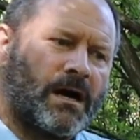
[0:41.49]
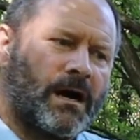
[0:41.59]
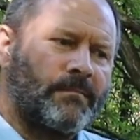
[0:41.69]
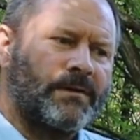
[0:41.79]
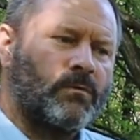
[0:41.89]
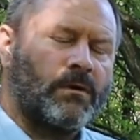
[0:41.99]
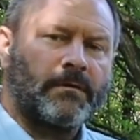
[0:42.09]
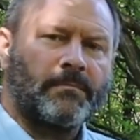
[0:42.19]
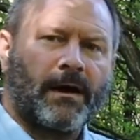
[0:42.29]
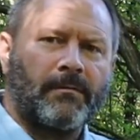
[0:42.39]
common
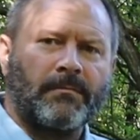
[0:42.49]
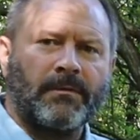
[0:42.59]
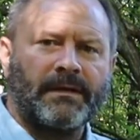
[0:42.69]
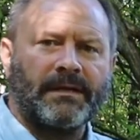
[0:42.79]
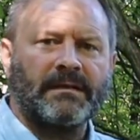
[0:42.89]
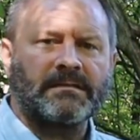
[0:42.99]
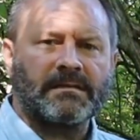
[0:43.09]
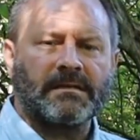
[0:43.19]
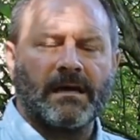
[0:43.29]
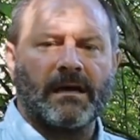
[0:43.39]
one probably,
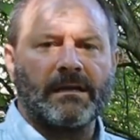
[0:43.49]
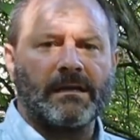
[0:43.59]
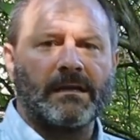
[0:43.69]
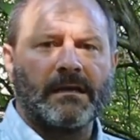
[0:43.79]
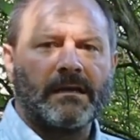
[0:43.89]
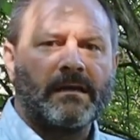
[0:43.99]
is cutting